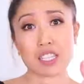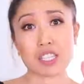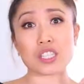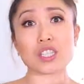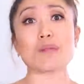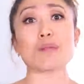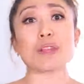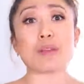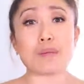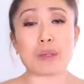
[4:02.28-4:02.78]

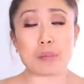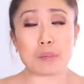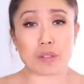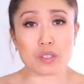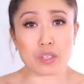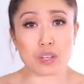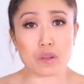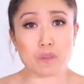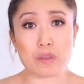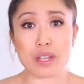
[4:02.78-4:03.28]
So many
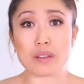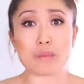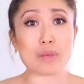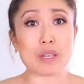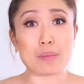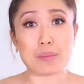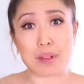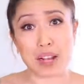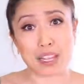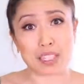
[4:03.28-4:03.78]
people told me it'd
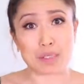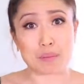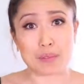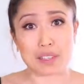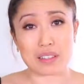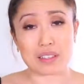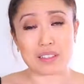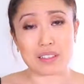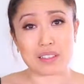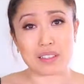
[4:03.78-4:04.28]
be
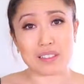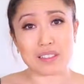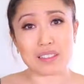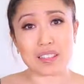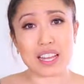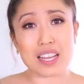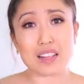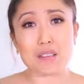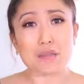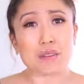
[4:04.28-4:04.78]
impossible. They were
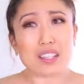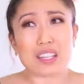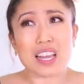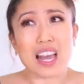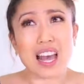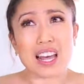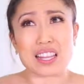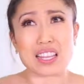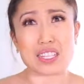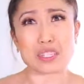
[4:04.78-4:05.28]
like, well,
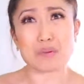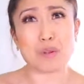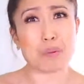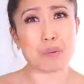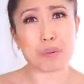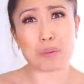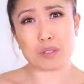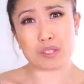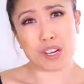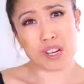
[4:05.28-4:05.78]
yeah, that's why
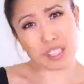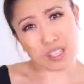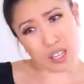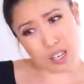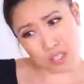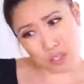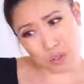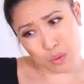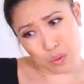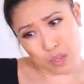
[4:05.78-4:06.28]
people charge
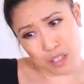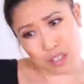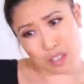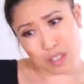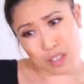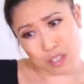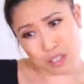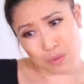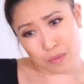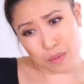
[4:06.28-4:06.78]

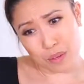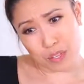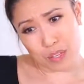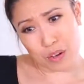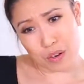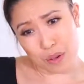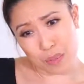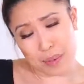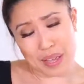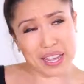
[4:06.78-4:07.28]
$120 for
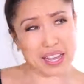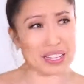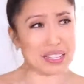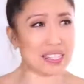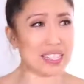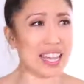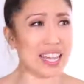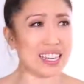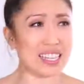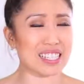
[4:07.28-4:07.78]
yoga
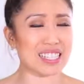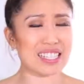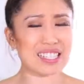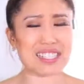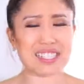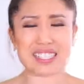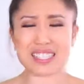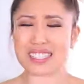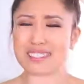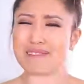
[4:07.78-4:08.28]
pants. And it
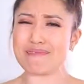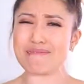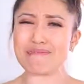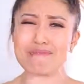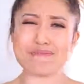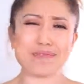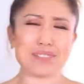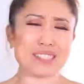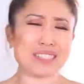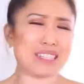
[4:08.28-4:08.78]
just
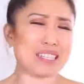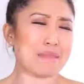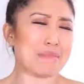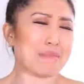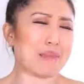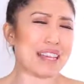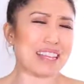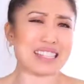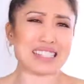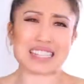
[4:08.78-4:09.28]
didn't
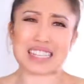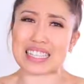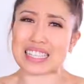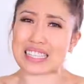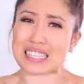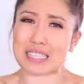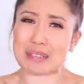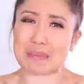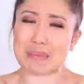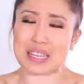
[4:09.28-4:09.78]
really make
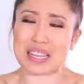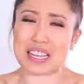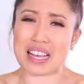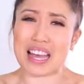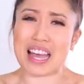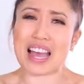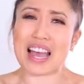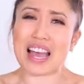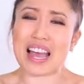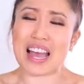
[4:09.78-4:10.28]
sense to me
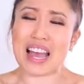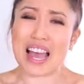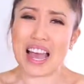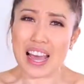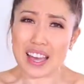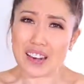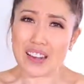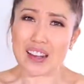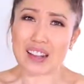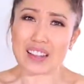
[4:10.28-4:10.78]

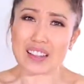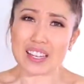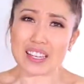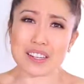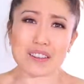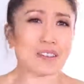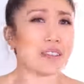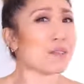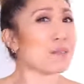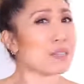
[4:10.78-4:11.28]
at all. I
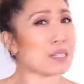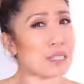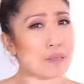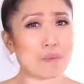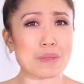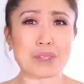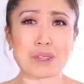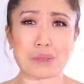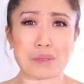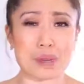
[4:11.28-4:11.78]
knew there was
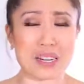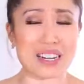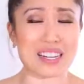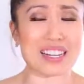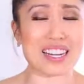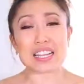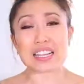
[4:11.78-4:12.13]
something weird.